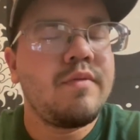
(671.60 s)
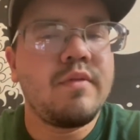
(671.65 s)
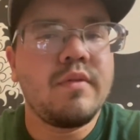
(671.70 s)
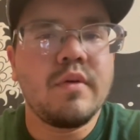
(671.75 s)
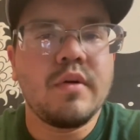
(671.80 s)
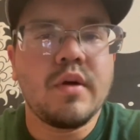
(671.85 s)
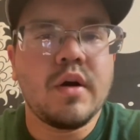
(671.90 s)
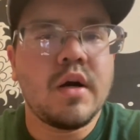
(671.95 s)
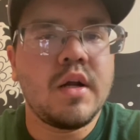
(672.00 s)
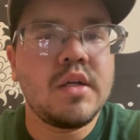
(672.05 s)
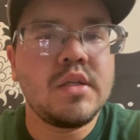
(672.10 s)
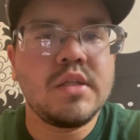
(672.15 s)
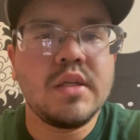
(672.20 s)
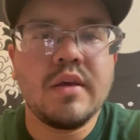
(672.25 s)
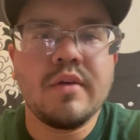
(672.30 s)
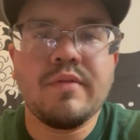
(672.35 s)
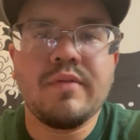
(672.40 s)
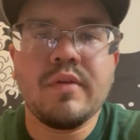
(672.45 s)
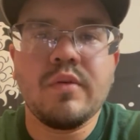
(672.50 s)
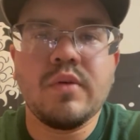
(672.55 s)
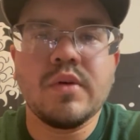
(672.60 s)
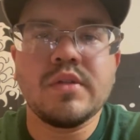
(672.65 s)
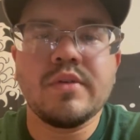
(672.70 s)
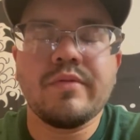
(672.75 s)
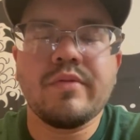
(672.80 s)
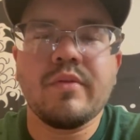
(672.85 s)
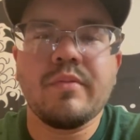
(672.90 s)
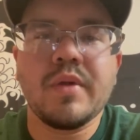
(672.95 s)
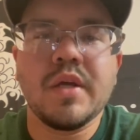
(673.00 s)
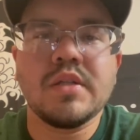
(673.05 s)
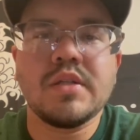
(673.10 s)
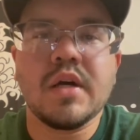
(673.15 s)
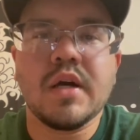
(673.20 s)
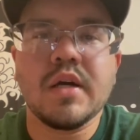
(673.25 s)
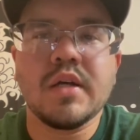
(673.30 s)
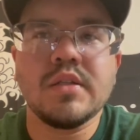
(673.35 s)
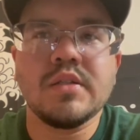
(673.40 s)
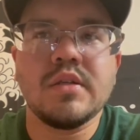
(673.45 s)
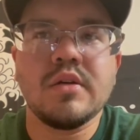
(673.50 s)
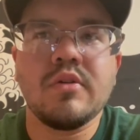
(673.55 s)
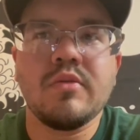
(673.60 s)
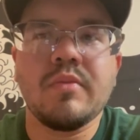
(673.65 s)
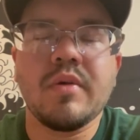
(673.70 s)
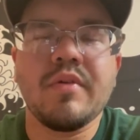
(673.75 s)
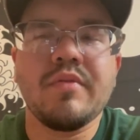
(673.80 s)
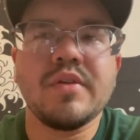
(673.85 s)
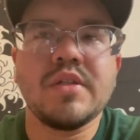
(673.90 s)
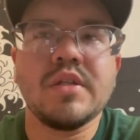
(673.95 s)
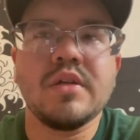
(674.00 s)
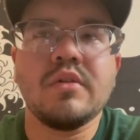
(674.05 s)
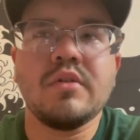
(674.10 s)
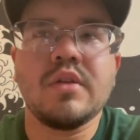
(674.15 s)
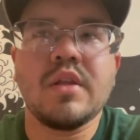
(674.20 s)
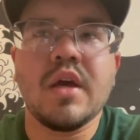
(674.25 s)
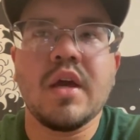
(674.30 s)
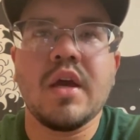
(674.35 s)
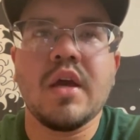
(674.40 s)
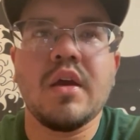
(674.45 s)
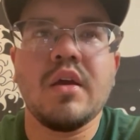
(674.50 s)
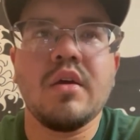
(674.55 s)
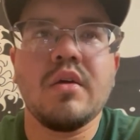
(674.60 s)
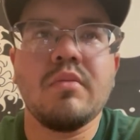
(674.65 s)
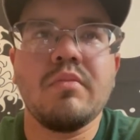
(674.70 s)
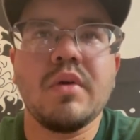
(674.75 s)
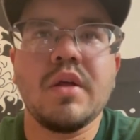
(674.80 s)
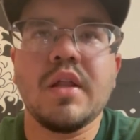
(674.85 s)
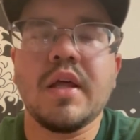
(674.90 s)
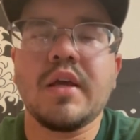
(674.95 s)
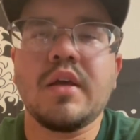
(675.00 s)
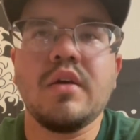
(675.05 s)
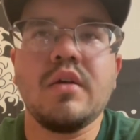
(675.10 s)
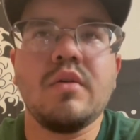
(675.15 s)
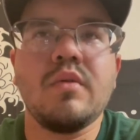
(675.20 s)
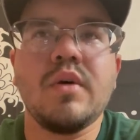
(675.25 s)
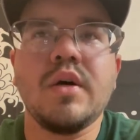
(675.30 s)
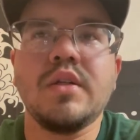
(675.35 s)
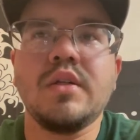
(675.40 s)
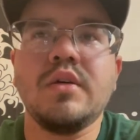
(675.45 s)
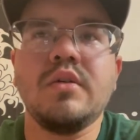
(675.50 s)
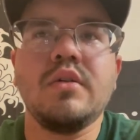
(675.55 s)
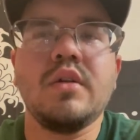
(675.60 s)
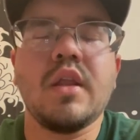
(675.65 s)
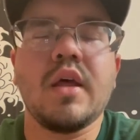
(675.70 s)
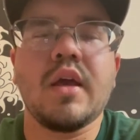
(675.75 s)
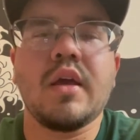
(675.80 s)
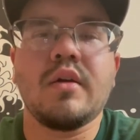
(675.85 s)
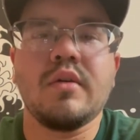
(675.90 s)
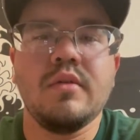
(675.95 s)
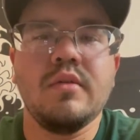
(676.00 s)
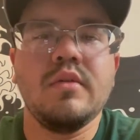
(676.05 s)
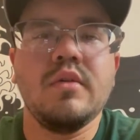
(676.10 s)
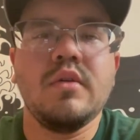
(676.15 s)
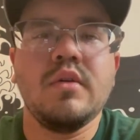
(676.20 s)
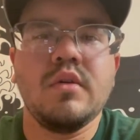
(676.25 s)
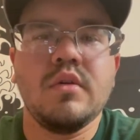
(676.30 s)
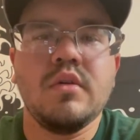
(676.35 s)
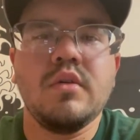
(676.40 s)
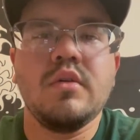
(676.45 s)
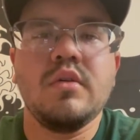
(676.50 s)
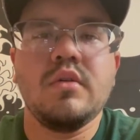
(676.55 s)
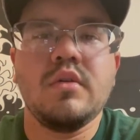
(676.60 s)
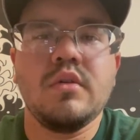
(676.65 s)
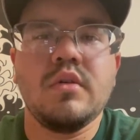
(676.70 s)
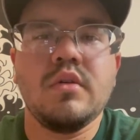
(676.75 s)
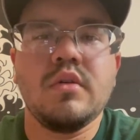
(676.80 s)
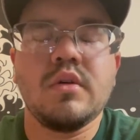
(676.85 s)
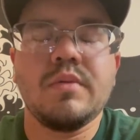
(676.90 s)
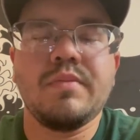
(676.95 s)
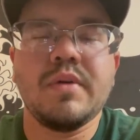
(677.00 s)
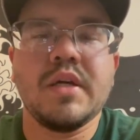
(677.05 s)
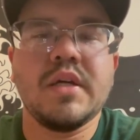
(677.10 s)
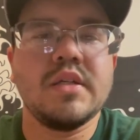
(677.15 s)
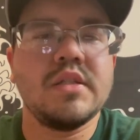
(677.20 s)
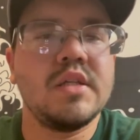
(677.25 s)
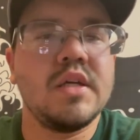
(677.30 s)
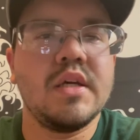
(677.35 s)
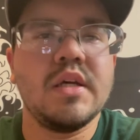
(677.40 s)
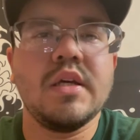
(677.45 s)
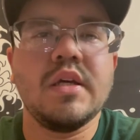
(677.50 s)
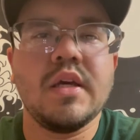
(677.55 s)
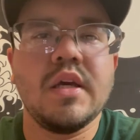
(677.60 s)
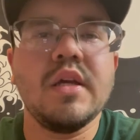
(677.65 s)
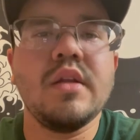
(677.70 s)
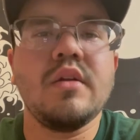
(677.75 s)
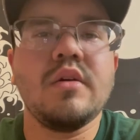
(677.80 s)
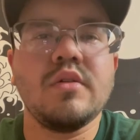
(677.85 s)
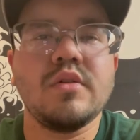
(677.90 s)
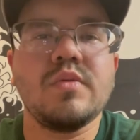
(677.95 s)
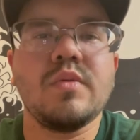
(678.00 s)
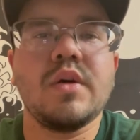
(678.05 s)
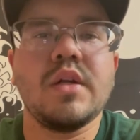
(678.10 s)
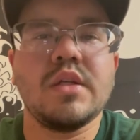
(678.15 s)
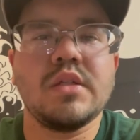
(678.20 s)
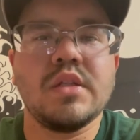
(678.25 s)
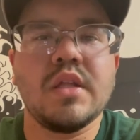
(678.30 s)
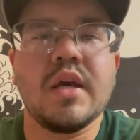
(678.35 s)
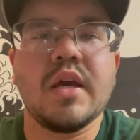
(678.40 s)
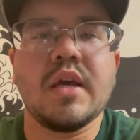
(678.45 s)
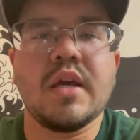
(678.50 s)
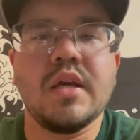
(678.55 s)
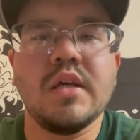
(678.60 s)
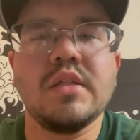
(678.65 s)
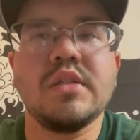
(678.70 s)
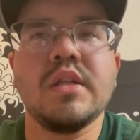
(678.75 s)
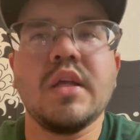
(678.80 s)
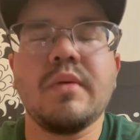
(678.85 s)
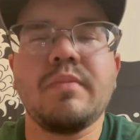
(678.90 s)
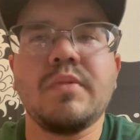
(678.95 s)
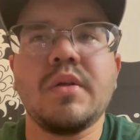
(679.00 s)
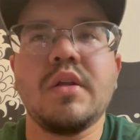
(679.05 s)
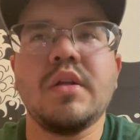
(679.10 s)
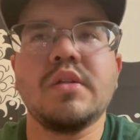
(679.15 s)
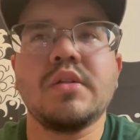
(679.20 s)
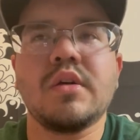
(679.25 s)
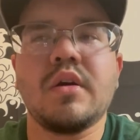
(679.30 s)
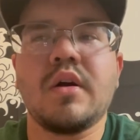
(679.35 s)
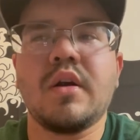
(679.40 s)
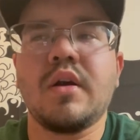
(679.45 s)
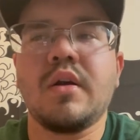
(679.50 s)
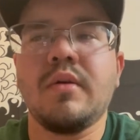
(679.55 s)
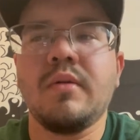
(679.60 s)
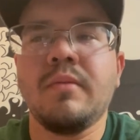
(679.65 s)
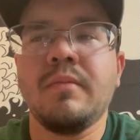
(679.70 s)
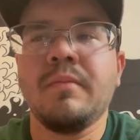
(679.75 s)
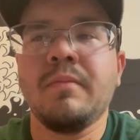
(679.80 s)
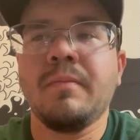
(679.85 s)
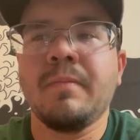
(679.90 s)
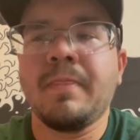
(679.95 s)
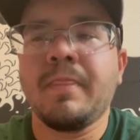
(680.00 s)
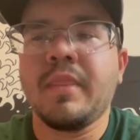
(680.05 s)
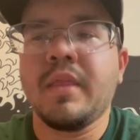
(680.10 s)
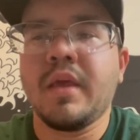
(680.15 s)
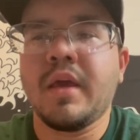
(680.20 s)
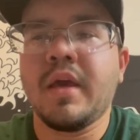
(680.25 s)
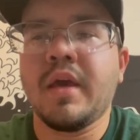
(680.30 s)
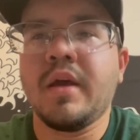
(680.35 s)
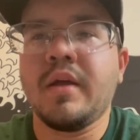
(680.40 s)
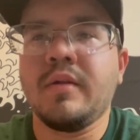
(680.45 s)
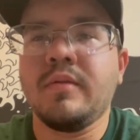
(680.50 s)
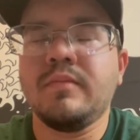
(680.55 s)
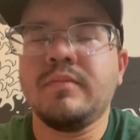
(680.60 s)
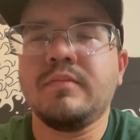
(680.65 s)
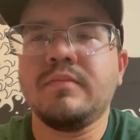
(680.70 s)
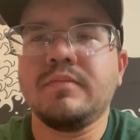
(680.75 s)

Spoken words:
honestly, if it wasn't for me talking to him every single day, being like, you know what, dude, like, because he knows what it's like. He slept in his car. And